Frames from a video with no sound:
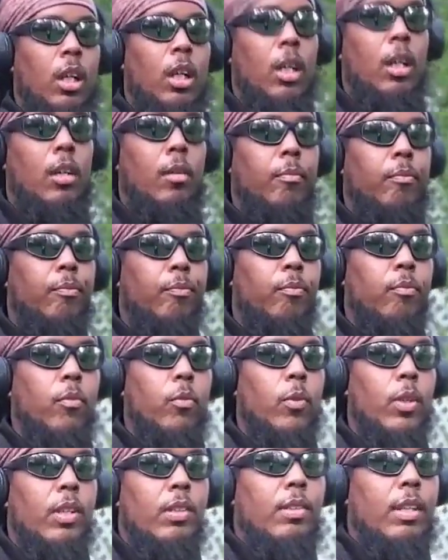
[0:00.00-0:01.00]
Um,
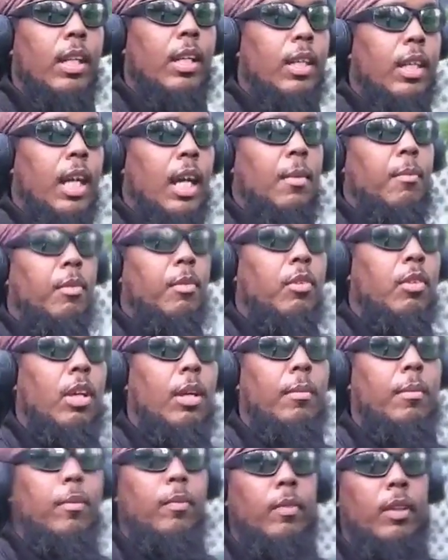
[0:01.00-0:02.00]
we'll set the cameras up
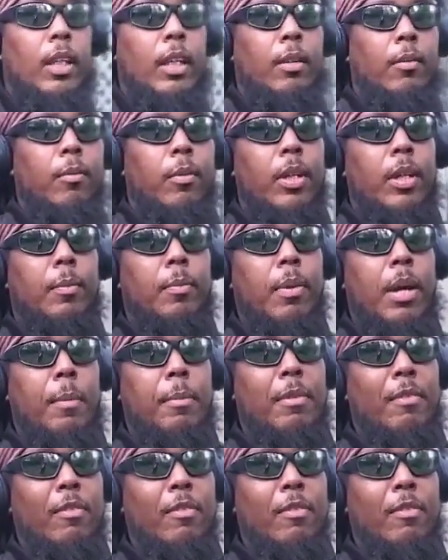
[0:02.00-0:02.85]
and we'll probably